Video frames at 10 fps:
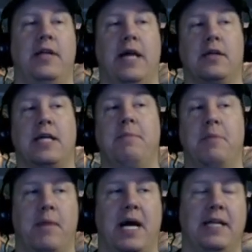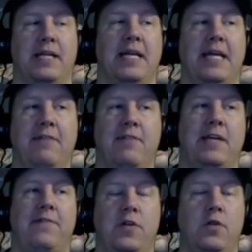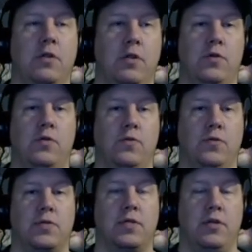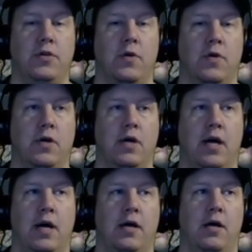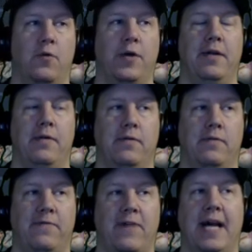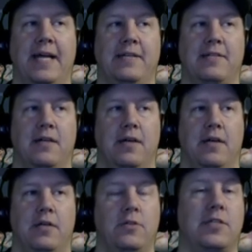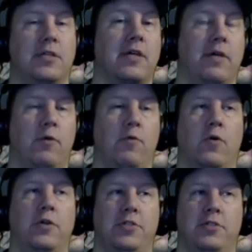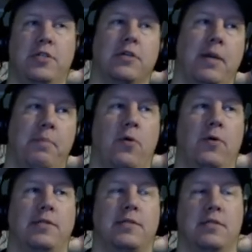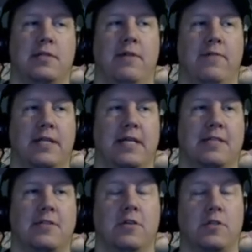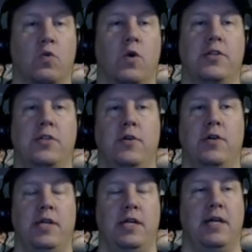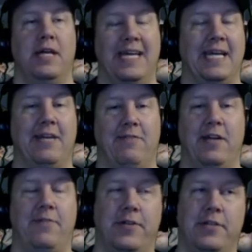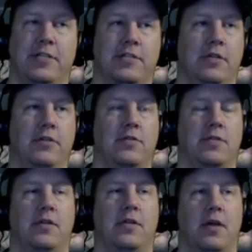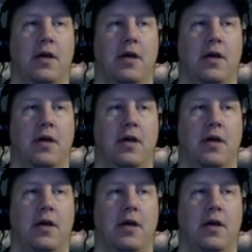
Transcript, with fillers: Now, keep in mind that even if you lose your uh, arena fight, you still get rewards. You still get points and stuff like that. So it's worth doing it, even if you're just losing.